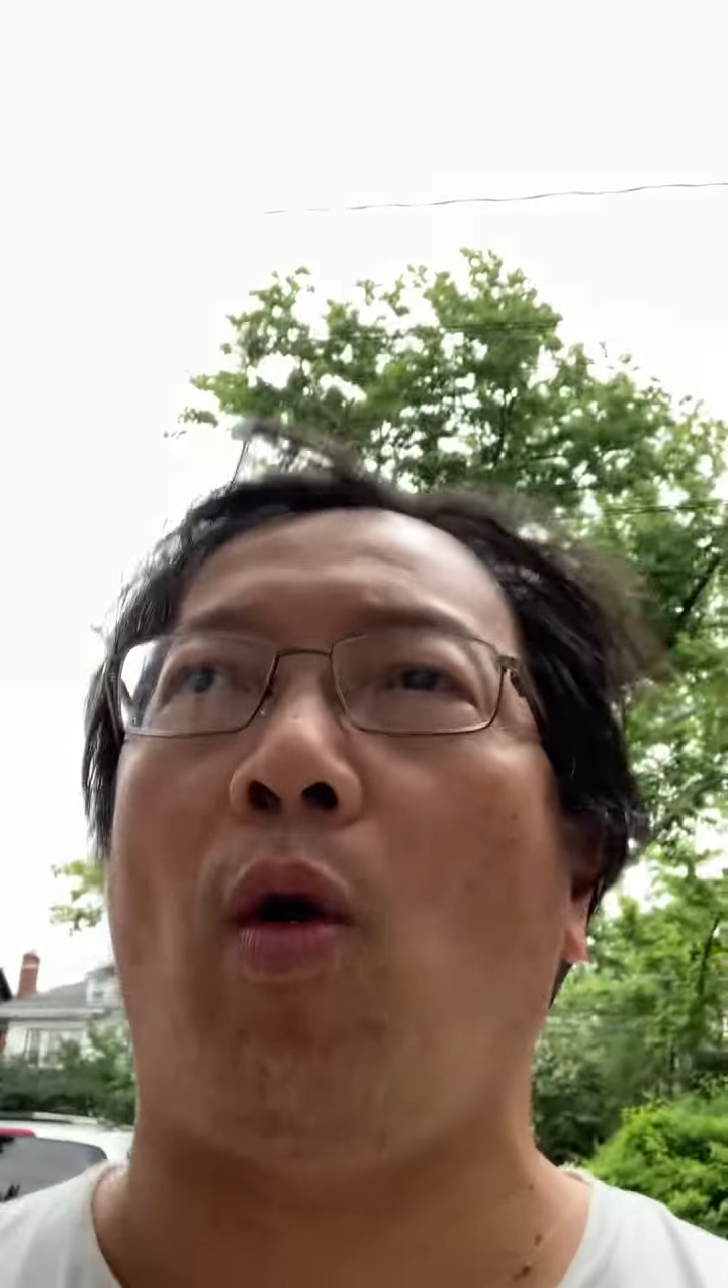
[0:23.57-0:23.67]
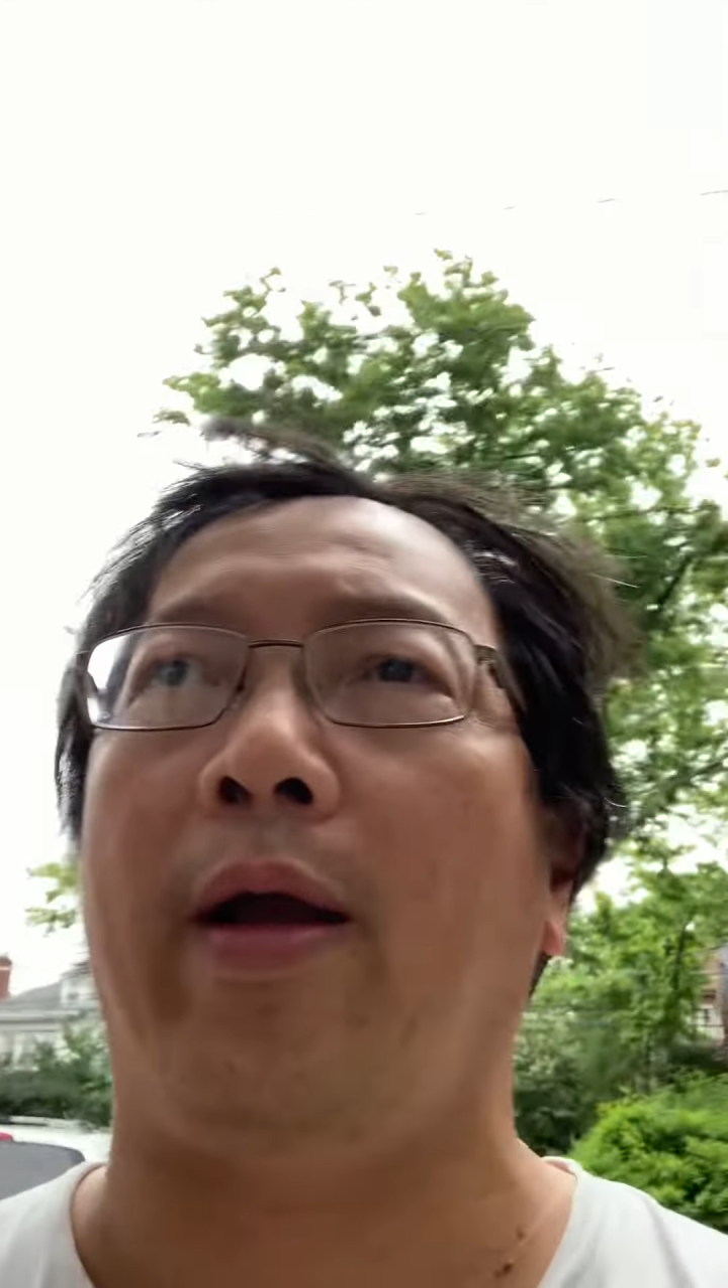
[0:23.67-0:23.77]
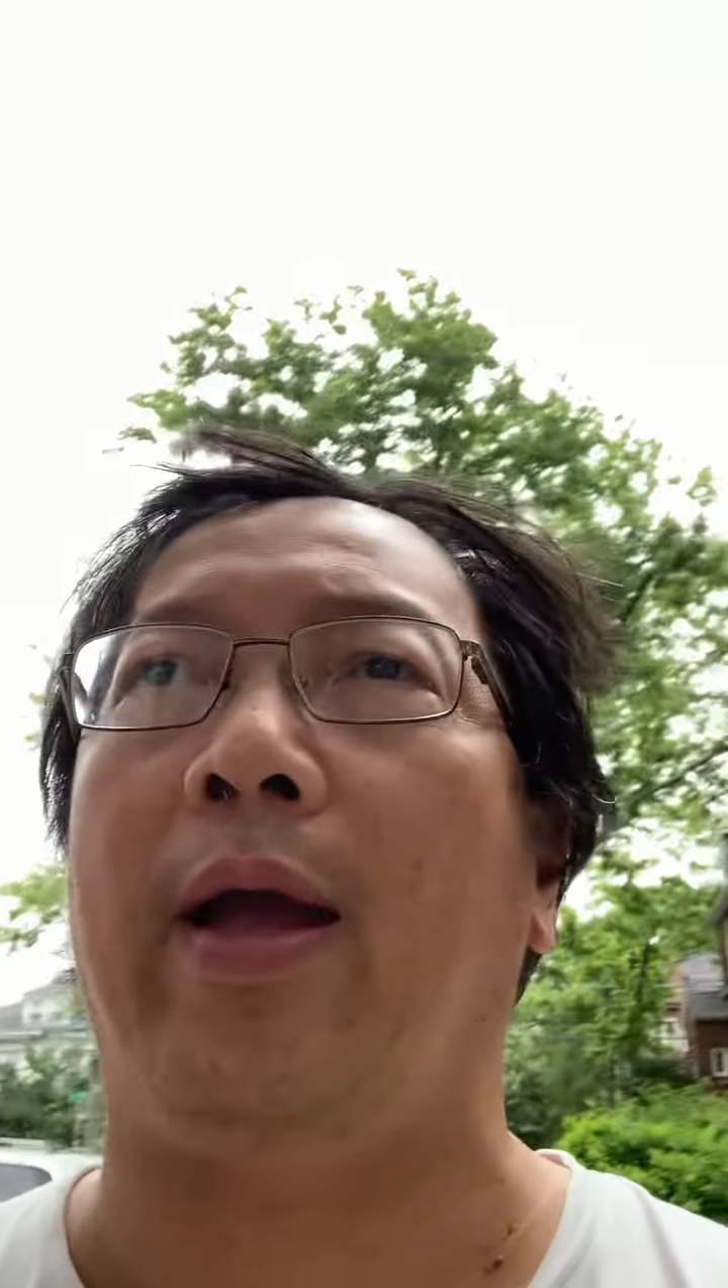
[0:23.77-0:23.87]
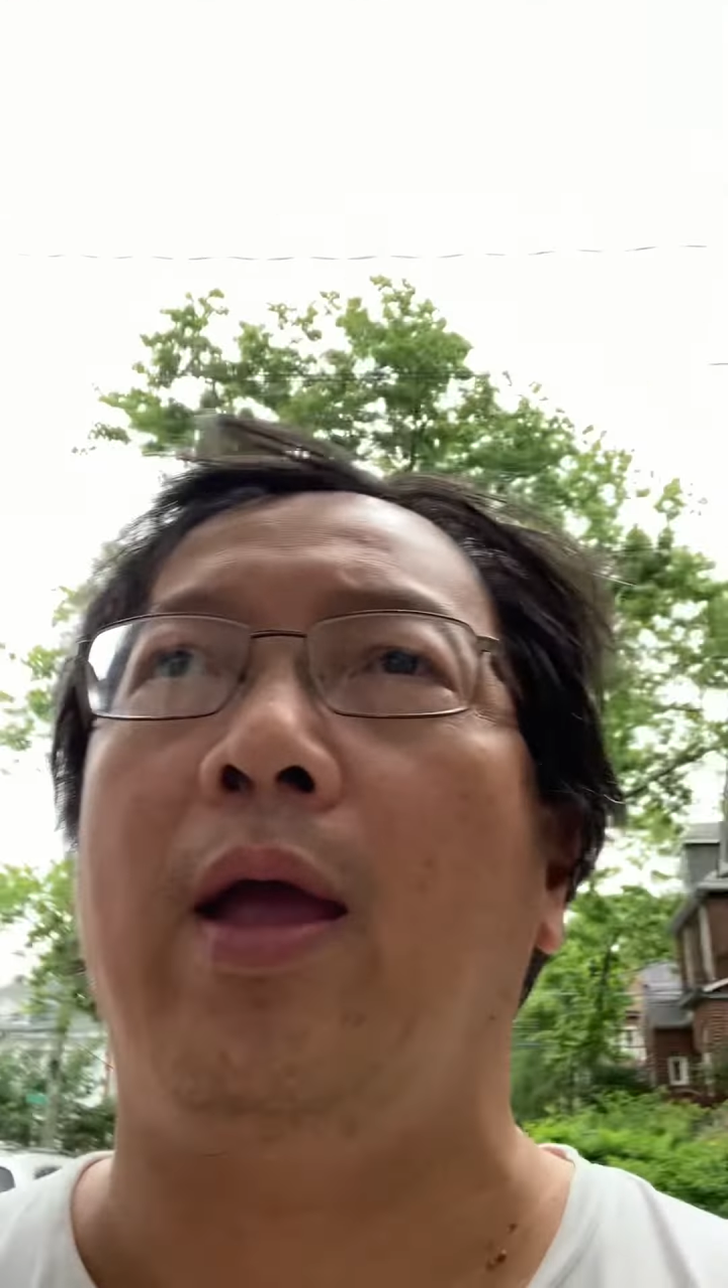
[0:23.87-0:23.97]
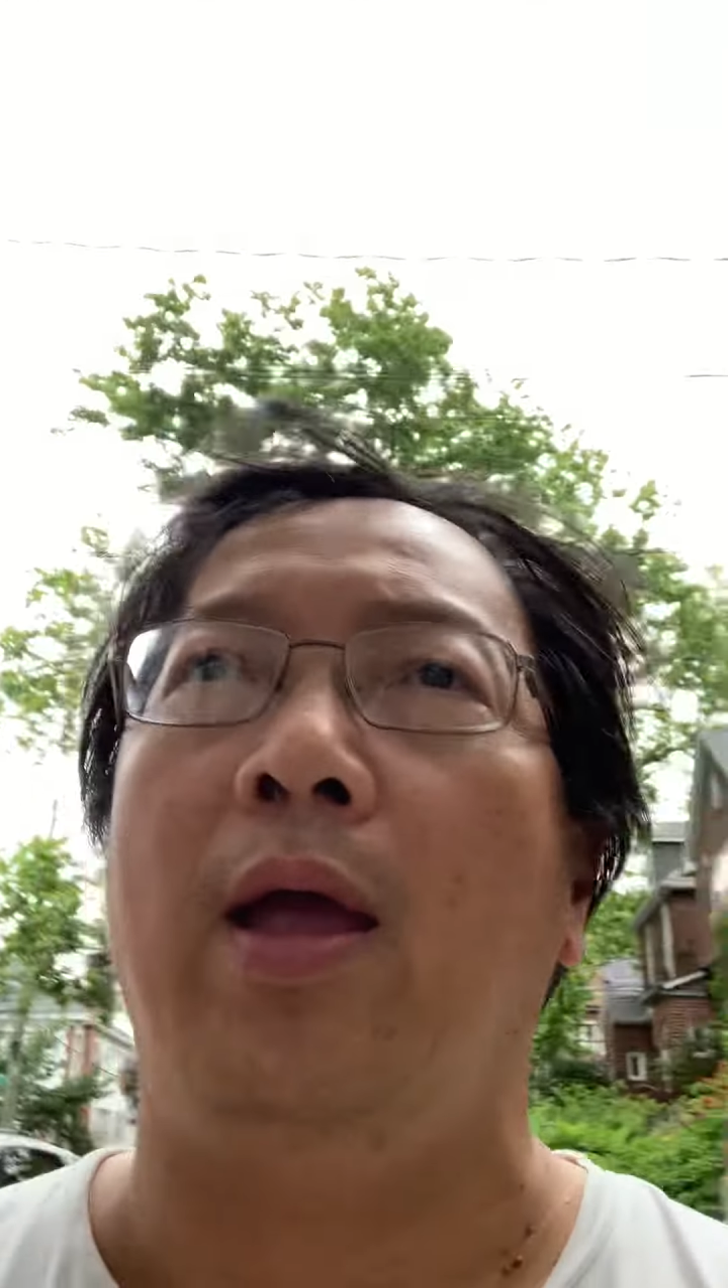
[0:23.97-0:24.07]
where